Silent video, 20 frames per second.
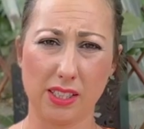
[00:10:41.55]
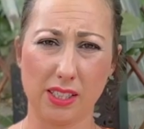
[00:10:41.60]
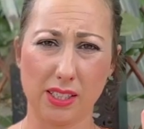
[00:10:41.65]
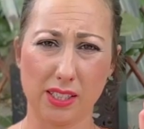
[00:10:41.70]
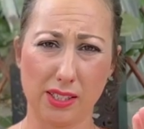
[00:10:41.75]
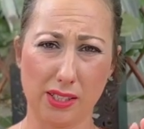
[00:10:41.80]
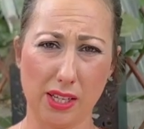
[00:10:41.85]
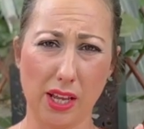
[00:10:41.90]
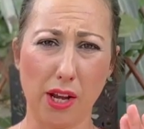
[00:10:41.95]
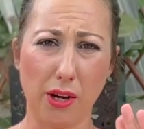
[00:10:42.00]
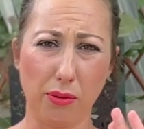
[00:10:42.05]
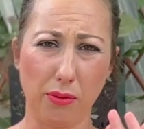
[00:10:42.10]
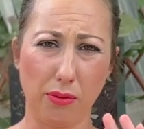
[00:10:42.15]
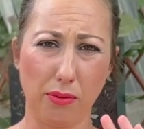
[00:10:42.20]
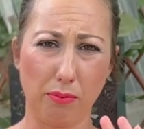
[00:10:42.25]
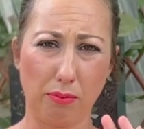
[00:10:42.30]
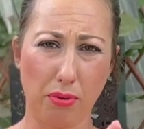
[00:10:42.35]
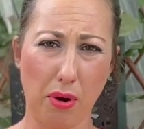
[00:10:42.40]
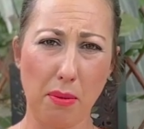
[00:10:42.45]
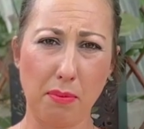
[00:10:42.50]
So
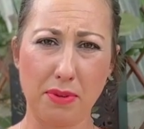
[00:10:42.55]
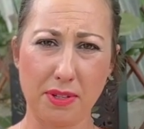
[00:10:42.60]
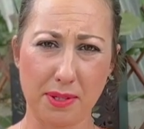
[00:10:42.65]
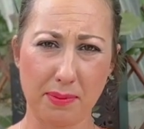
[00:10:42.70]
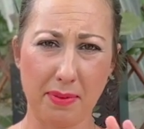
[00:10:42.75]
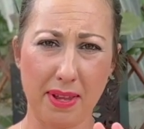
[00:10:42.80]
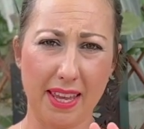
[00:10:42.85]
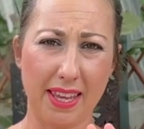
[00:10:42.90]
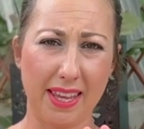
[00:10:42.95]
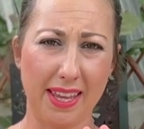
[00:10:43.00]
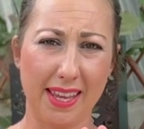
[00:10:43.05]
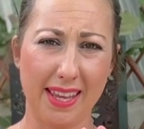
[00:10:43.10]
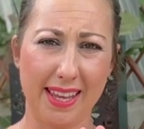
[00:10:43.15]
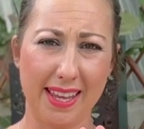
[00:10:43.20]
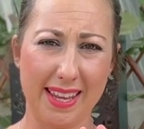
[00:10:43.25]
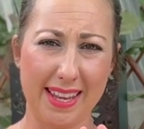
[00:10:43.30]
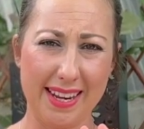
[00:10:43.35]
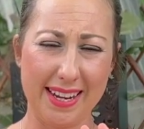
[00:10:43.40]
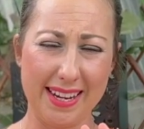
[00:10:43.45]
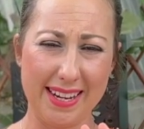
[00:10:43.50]
promise me
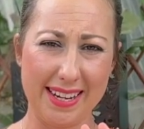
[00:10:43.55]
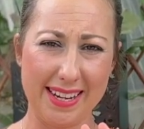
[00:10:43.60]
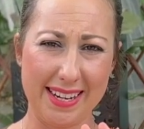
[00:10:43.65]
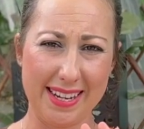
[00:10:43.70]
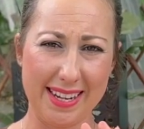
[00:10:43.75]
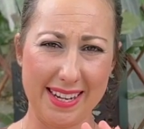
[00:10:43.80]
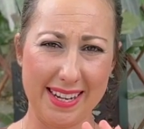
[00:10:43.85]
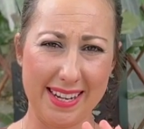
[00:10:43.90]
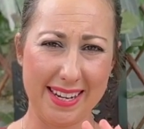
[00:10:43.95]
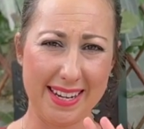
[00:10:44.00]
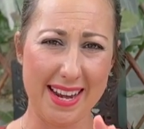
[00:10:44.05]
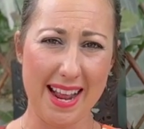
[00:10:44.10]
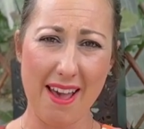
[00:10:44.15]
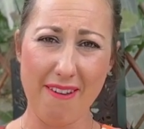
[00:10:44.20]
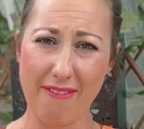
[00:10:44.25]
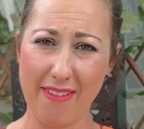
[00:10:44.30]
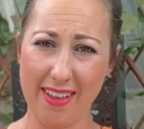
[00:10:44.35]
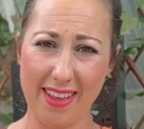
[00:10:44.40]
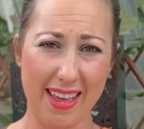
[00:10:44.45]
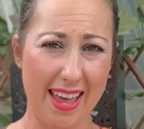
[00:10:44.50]

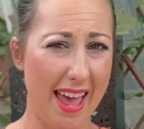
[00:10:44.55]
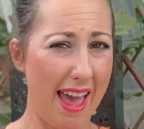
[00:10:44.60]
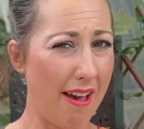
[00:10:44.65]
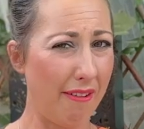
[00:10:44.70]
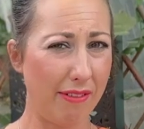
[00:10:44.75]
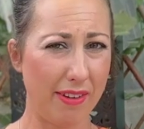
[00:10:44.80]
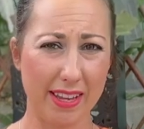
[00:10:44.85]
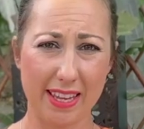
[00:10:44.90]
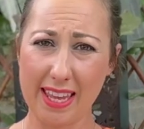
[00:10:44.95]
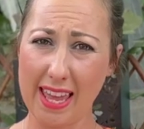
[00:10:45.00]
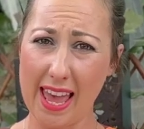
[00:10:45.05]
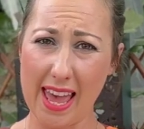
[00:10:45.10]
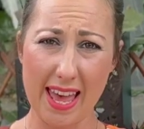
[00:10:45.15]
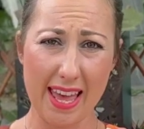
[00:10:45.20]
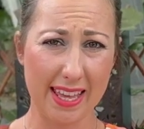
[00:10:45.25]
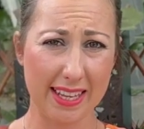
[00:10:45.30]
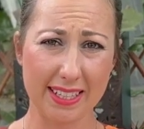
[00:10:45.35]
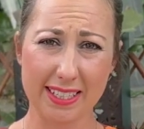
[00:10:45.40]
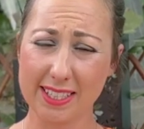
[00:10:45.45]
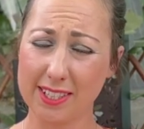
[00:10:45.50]
never ever
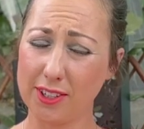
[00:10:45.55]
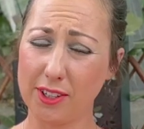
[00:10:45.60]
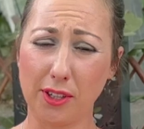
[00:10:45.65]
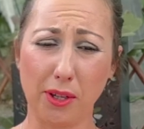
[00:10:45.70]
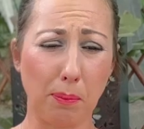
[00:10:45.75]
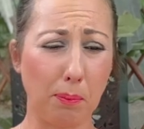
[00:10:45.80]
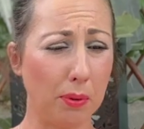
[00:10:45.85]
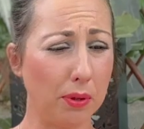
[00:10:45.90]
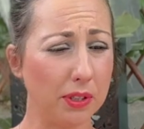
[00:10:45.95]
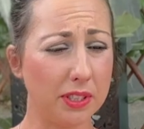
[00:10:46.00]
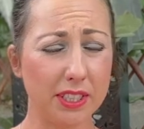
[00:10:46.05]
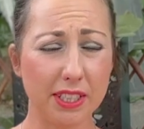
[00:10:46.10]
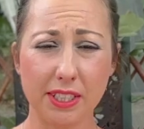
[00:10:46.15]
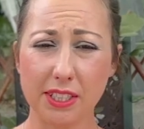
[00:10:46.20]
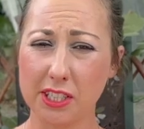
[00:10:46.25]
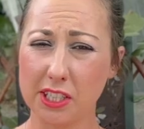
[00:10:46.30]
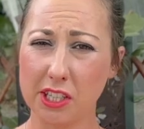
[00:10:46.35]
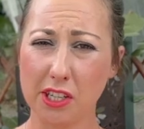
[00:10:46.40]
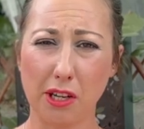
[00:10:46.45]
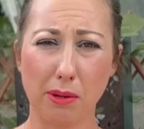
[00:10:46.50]
get or put
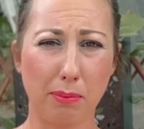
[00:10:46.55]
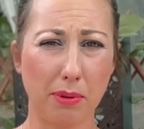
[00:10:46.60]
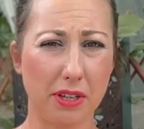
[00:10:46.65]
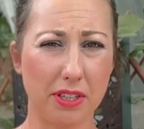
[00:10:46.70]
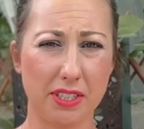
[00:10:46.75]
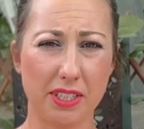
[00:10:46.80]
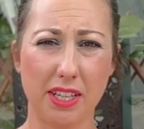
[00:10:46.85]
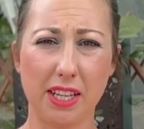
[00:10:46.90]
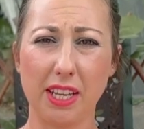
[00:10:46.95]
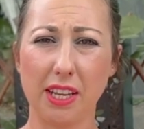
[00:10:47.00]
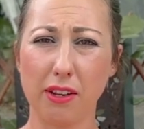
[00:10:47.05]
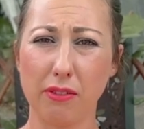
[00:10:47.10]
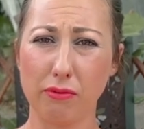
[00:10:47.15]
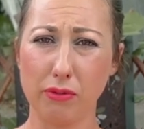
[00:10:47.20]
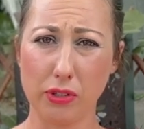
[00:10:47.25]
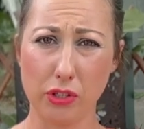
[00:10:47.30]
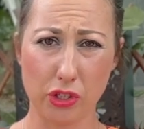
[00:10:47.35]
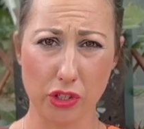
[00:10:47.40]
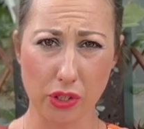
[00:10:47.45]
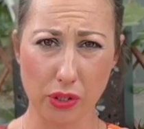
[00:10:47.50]
into your body
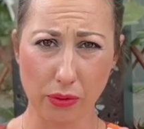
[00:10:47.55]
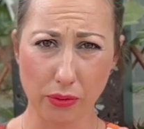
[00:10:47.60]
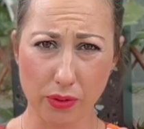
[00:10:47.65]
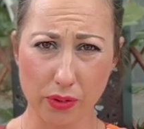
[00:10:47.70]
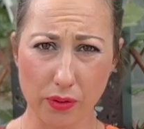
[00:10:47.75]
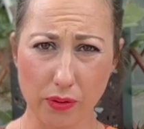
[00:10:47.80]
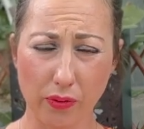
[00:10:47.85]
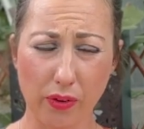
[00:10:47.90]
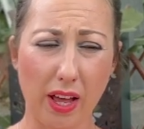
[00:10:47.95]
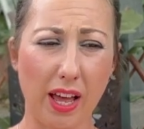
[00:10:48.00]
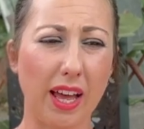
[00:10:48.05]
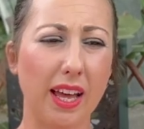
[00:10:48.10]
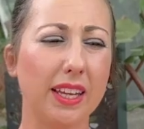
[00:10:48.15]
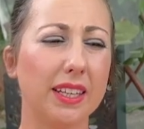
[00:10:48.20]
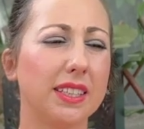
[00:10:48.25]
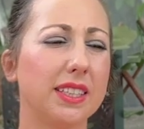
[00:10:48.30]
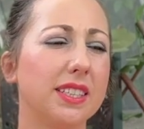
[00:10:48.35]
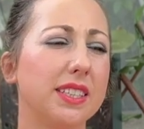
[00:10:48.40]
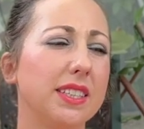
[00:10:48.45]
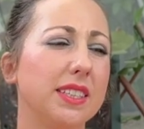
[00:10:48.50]
reduced
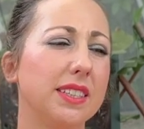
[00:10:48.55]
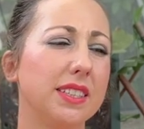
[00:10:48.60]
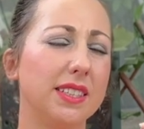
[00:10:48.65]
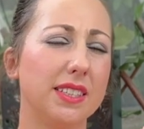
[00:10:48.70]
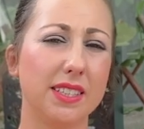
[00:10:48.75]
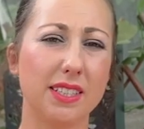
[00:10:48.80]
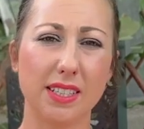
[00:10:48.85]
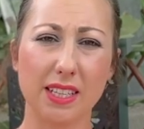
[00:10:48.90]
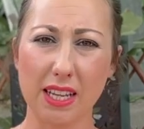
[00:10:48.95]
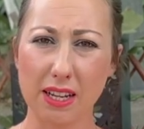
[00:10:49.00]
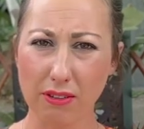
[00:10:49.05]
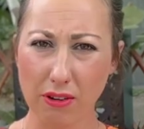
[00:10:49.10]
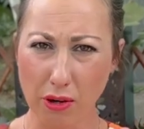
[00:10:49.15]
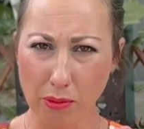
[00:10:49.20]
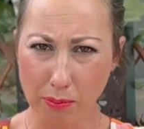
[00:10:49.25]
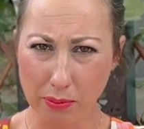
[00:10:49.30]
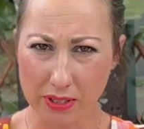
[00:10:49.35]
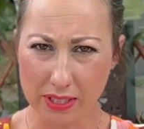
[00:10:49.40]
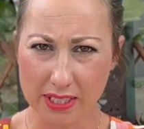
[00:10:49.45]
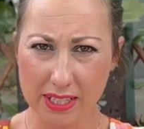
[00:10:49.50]
fat,
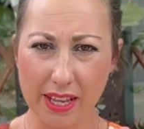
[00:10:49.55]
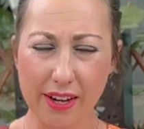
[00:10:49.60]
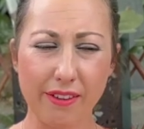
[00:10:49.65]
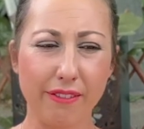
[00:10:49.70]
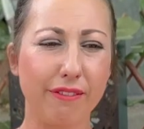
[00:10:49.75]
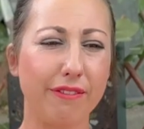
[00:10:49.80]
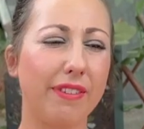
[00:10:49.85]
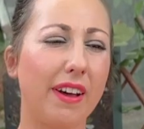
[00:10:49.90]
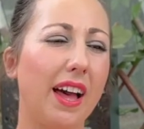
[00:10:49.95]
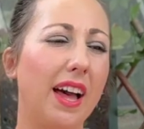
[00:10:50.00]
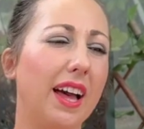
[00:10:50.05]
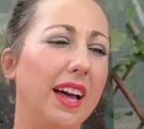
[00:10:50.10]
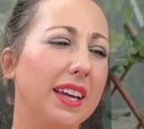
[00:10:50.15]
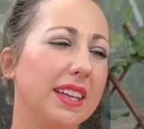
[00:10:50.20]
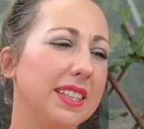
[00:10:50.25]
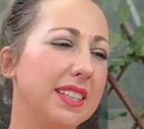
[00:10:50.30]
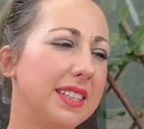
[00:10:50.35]
0% fat.